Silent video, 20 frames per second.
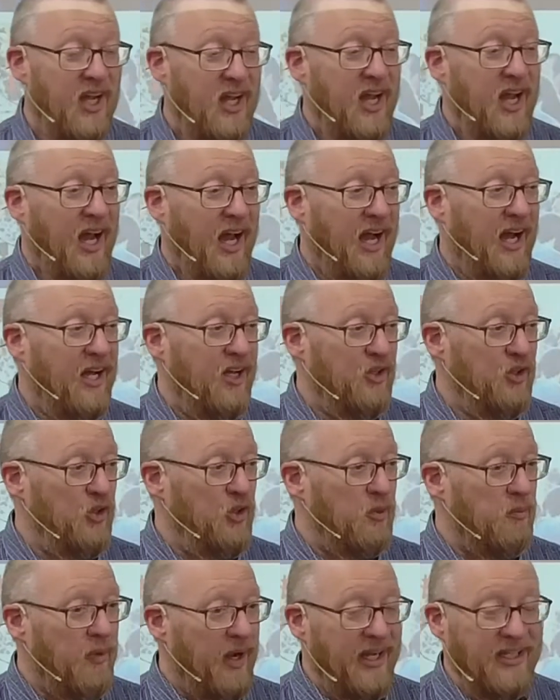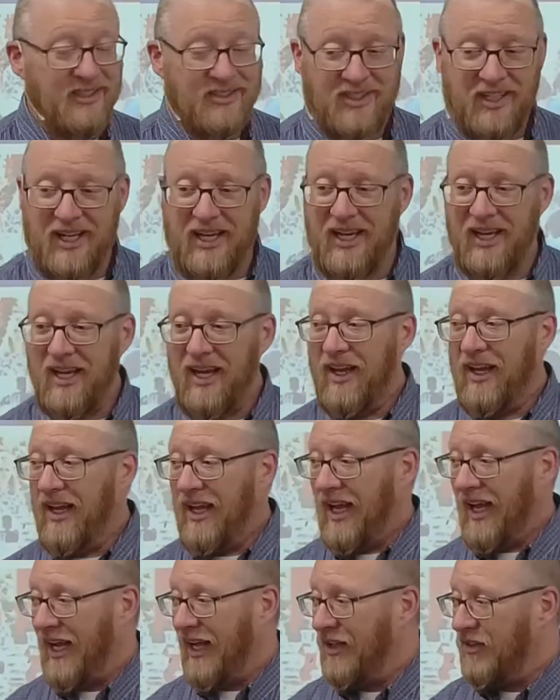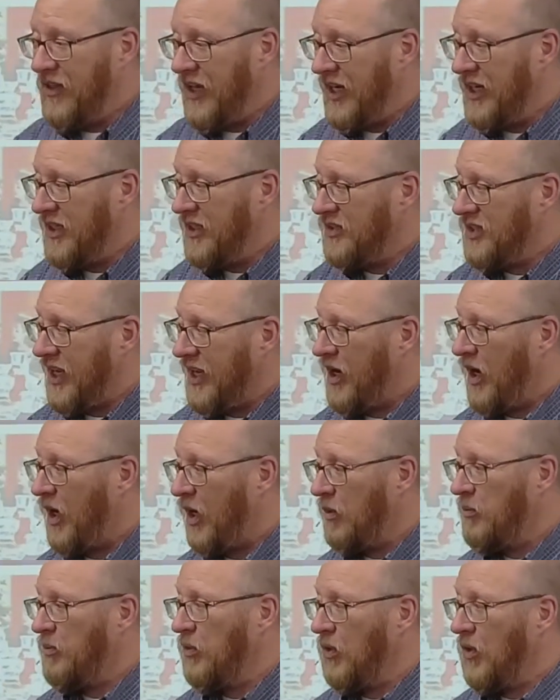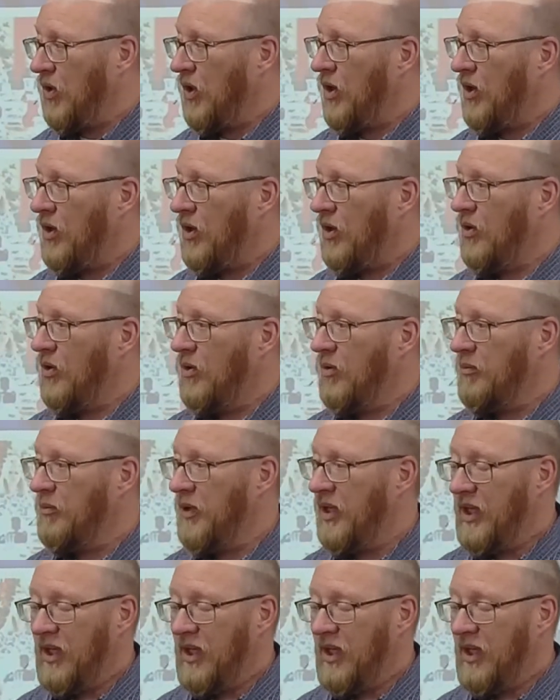uh, you might say uh, that it is a humble home,